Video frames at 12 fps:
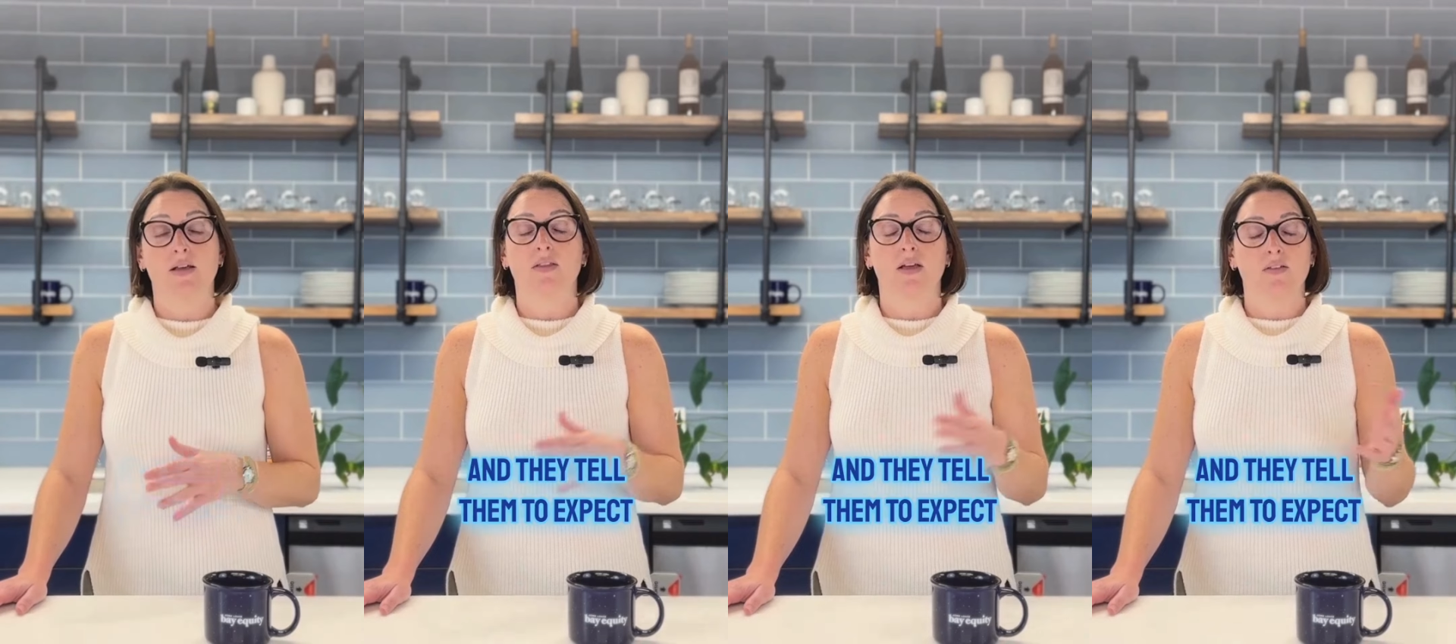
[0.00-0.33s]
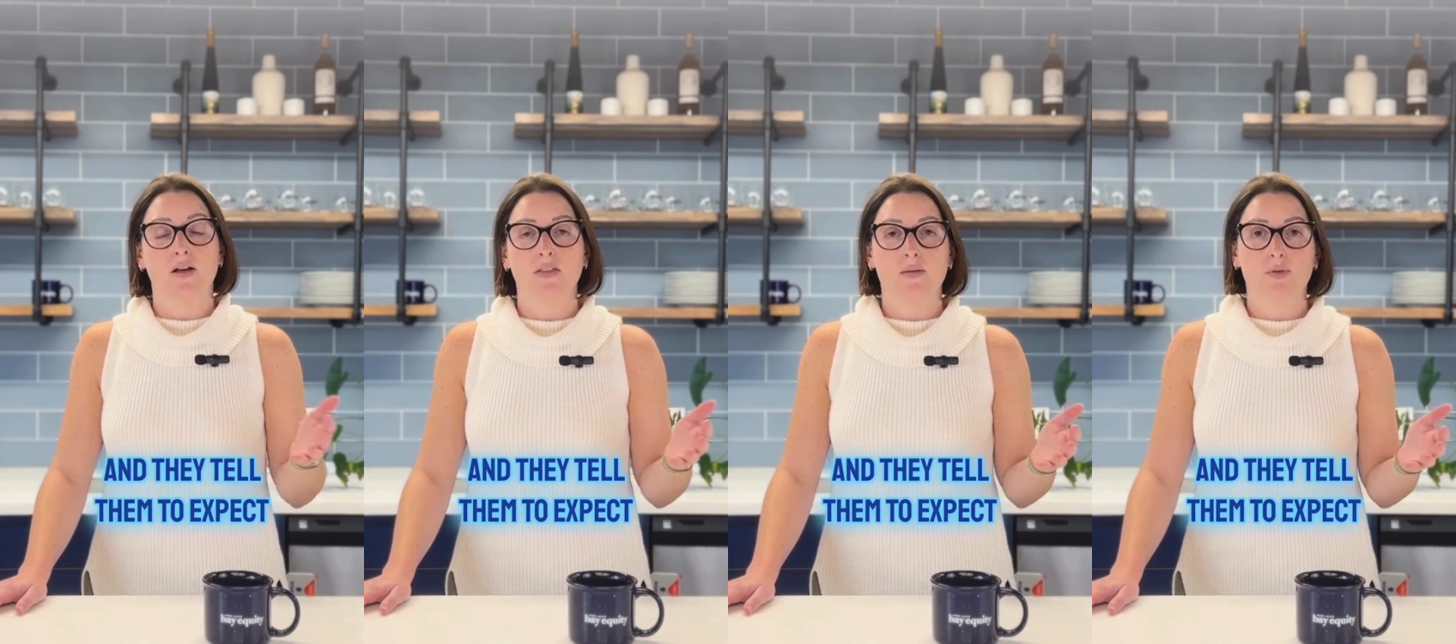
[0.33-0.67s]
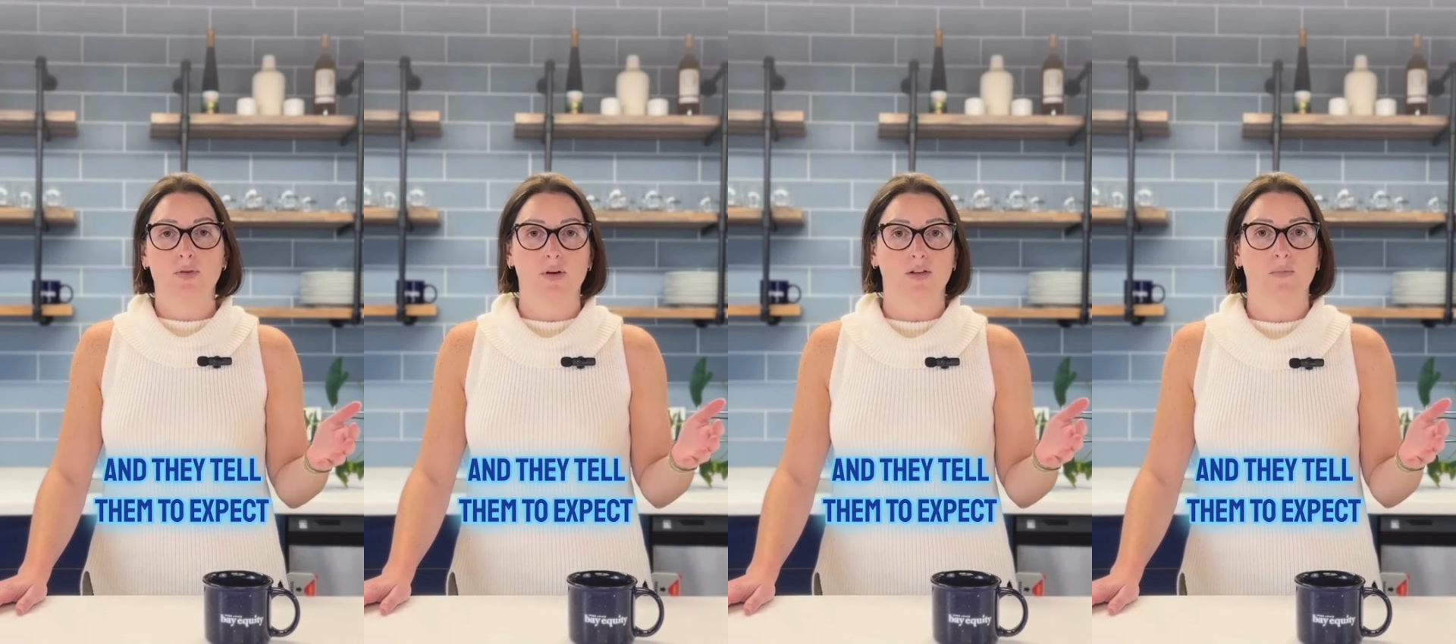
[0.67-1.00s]
And they tell them
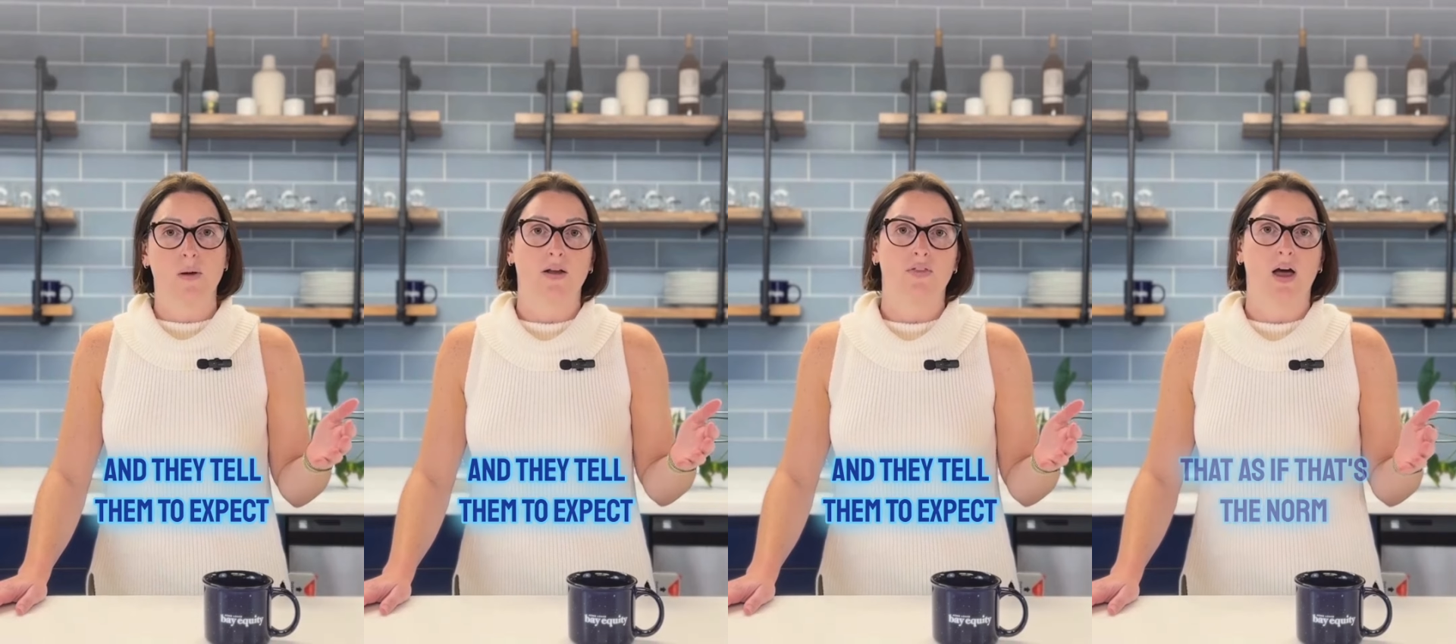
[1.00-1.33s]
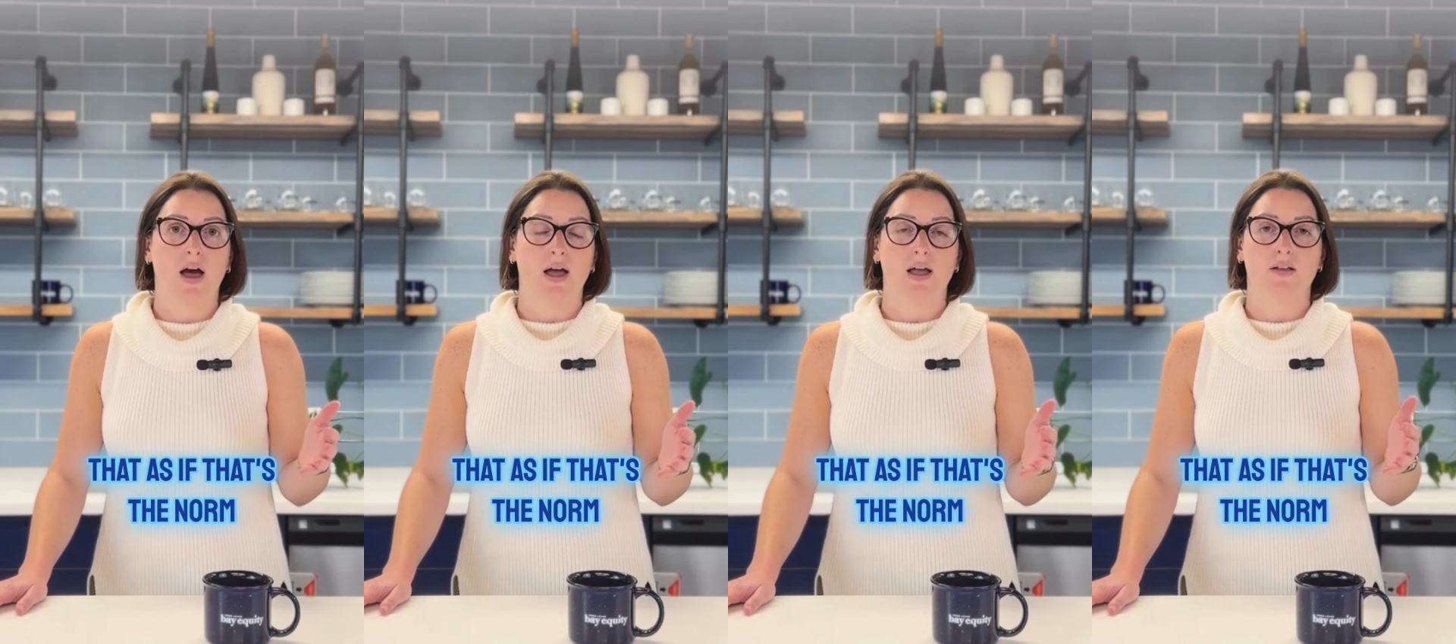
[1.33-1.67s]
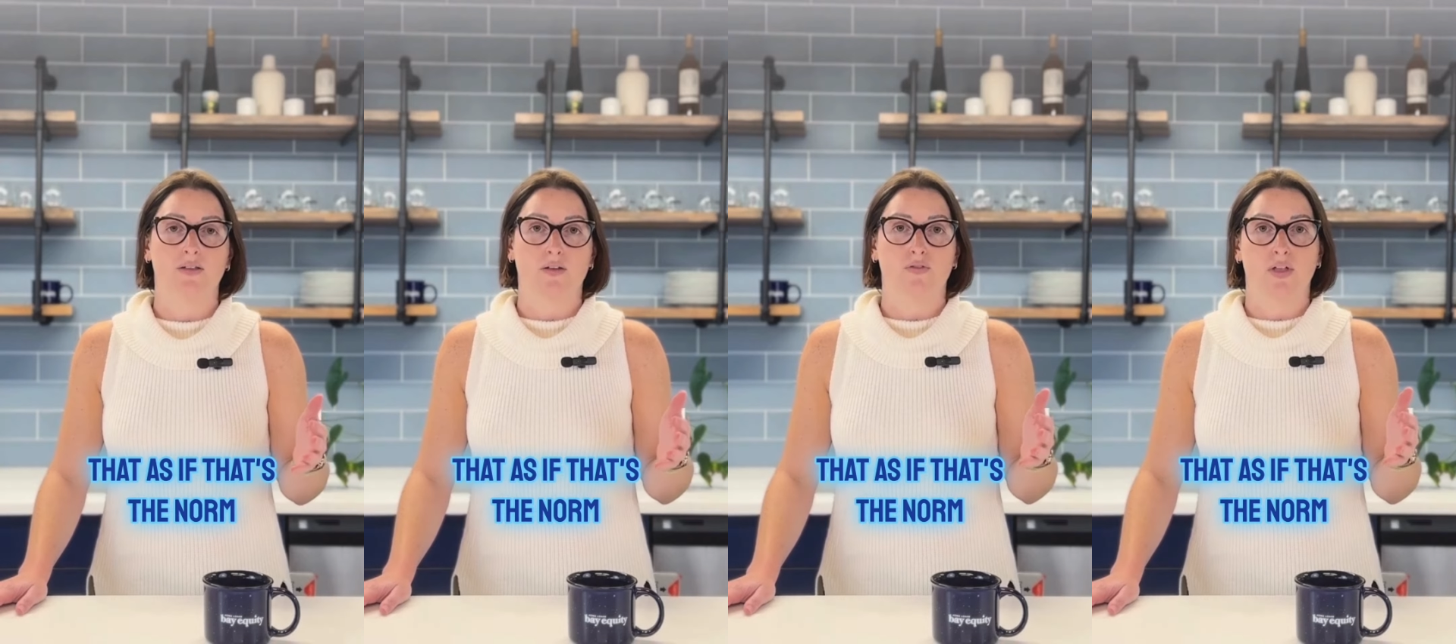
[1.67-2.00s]
to expect that
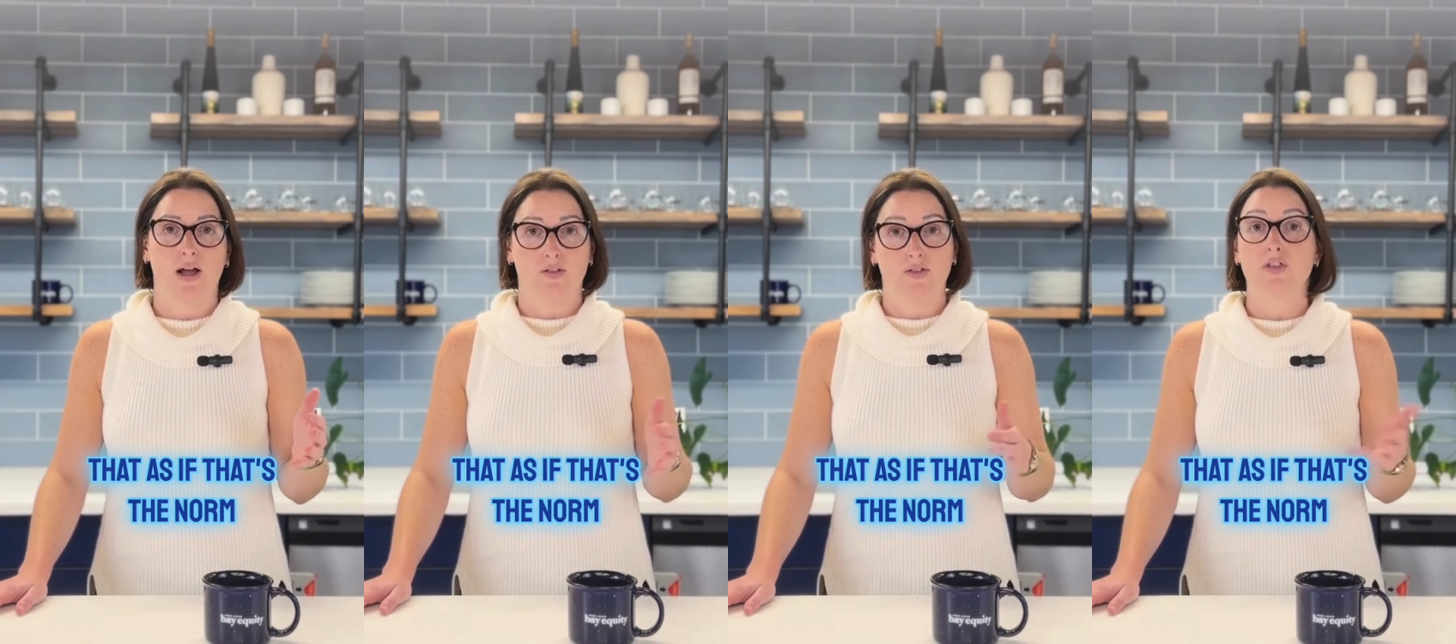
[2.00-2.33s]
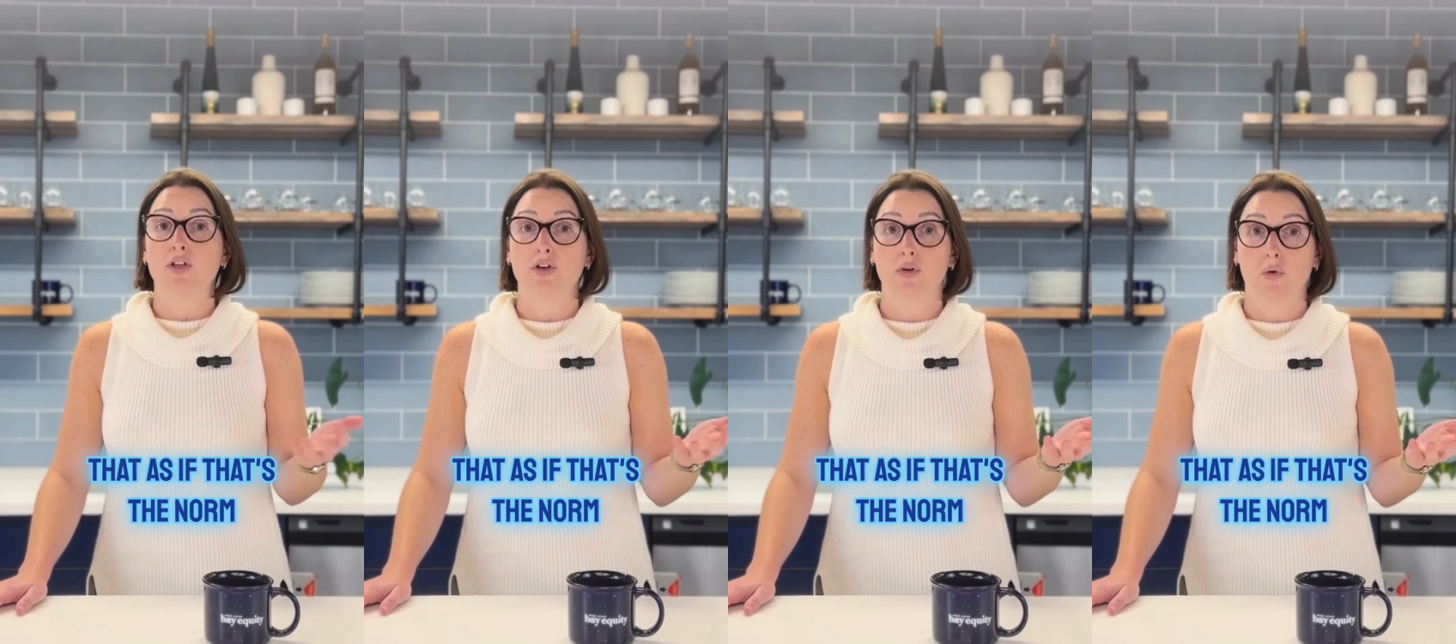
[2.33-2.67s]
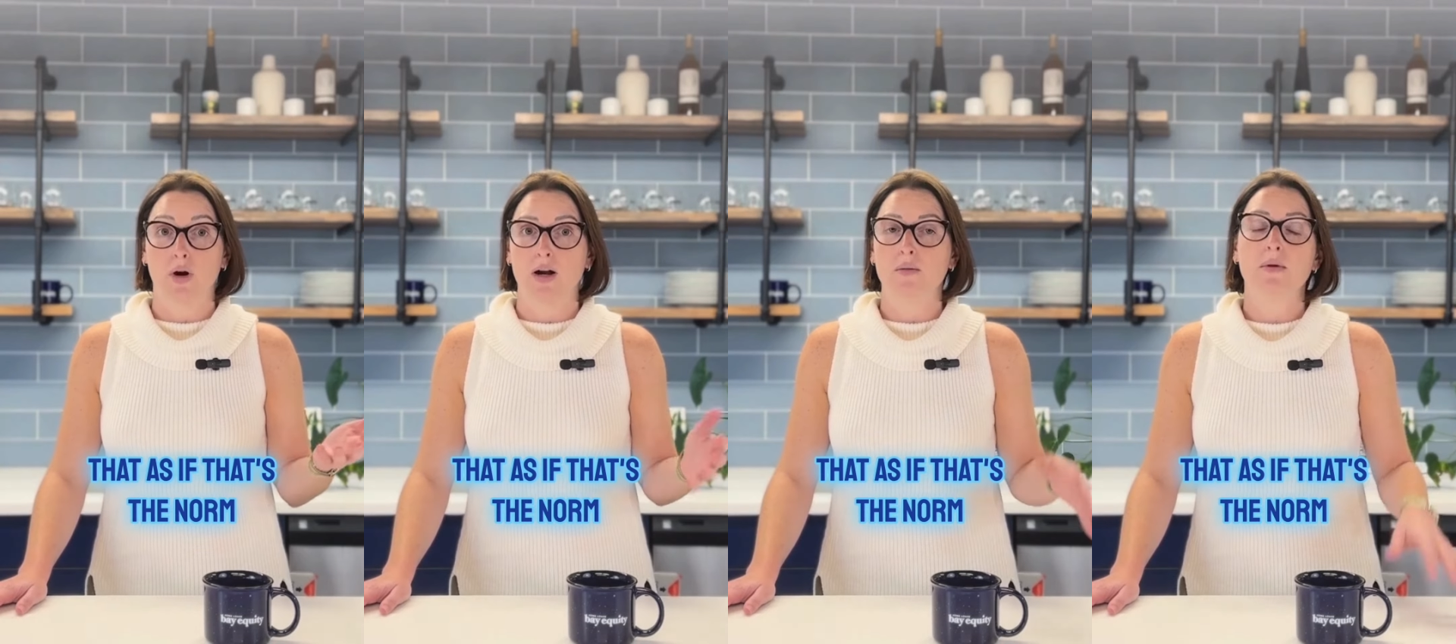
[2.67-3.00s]
as if that's the
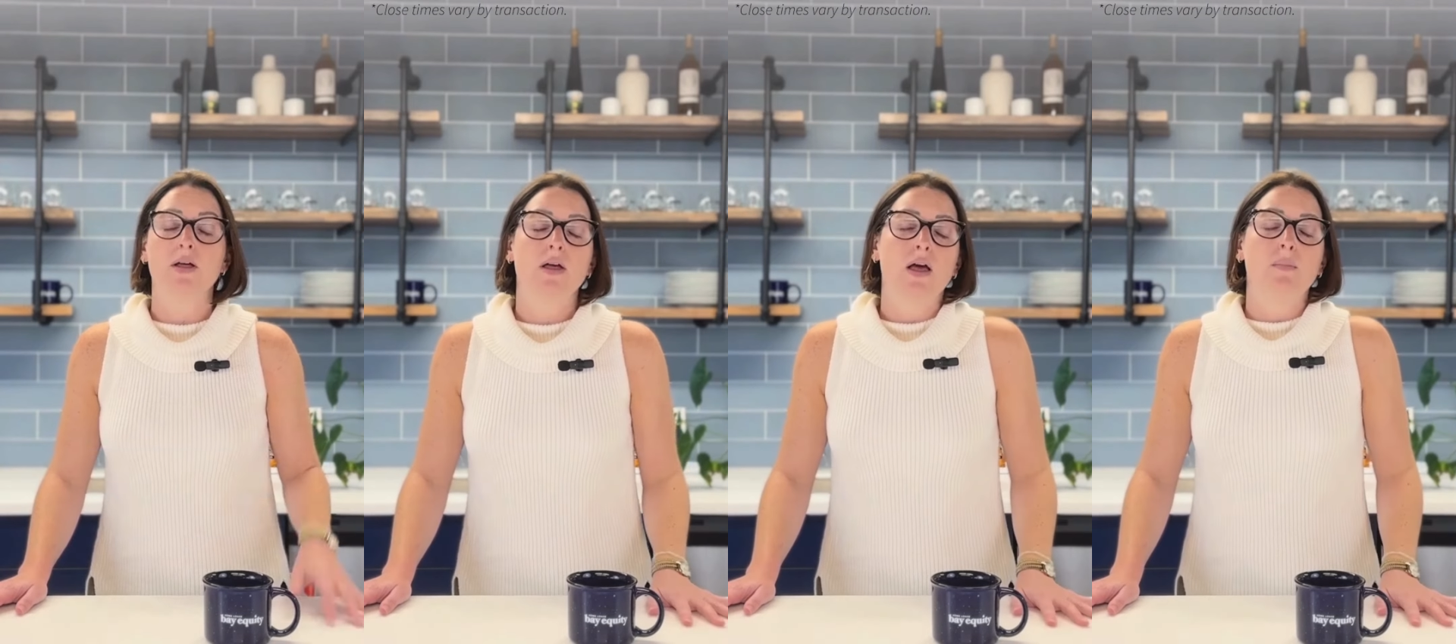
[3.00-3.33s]
norm.